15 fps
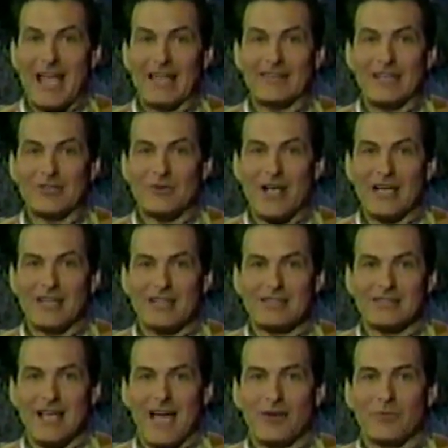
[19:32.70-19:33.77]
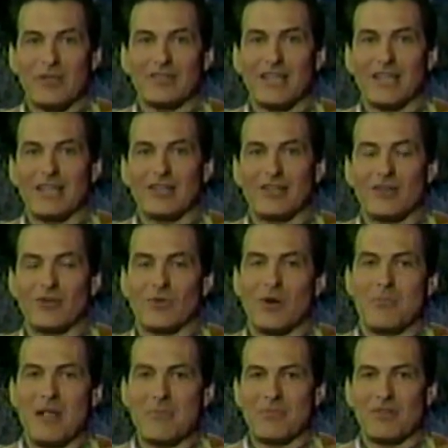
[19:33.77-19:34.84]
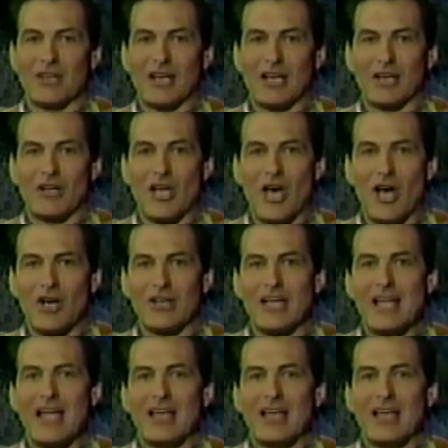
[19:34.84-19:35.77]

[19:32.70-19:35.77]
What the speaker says: And they try to decide what they can do to remember the little dog.